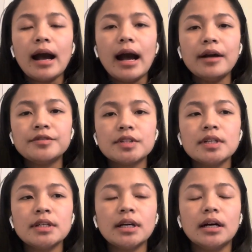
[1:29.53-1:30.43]

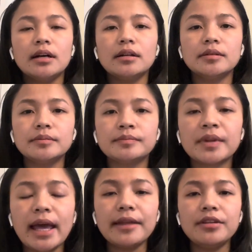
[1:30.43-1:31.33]
after
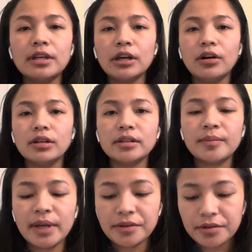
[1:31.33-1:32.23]
gathering all the
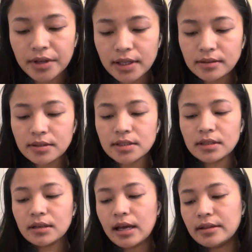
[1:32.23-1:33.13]
materials
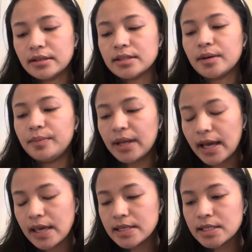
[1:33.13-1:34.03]
and the
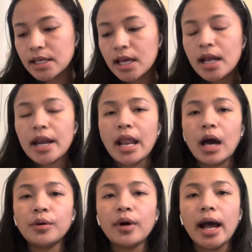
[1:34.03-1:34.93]
supplies,
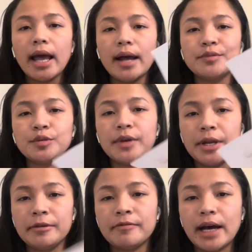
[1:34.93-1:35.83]
now I have to
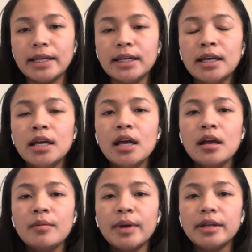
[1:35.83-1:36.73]
verify
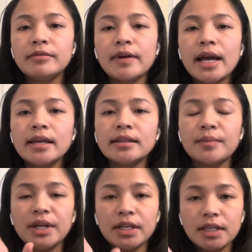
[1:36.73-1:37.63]
the
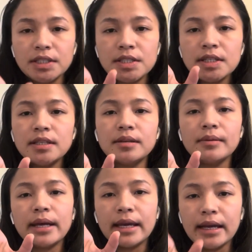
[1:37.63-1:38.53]
medication in
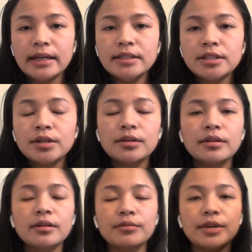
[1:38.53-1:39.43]
my hand
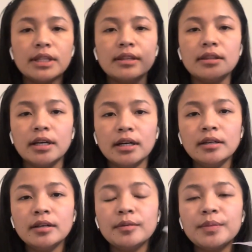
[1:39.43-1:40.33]
with the
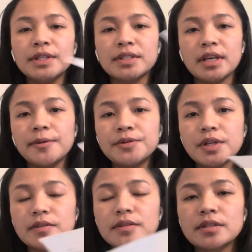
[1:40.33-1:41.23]

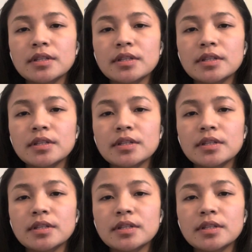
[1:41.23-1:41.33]
prescriptions